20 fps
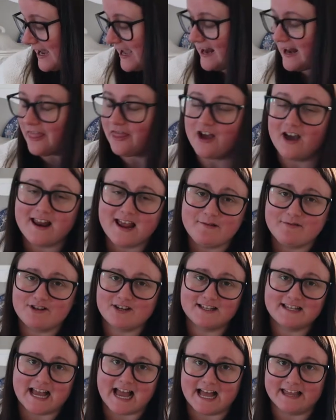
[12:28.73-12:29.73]
and I thought I would
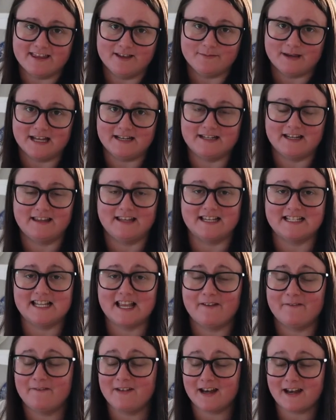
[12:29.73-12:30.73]
just add them into this
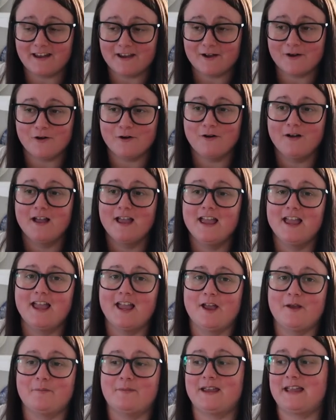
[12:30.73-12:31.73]
video
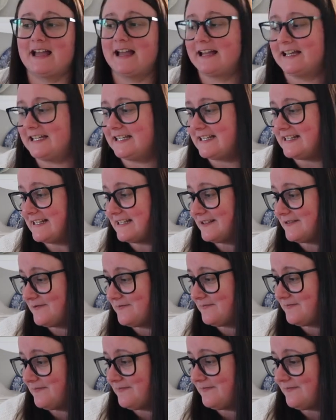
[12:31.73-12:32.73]
because
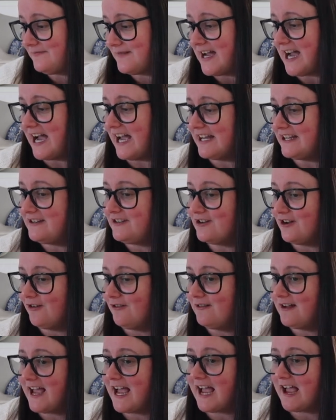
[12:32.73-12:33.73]
I
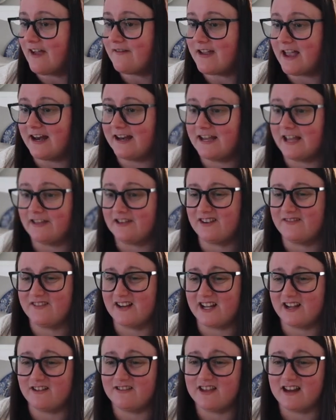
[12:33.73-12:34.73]
don't have any other
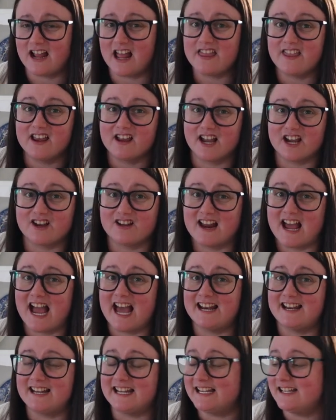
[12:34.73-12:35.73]
video that I think I could
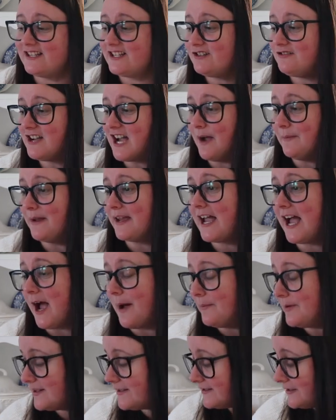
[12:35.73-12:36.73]
add it into coming up.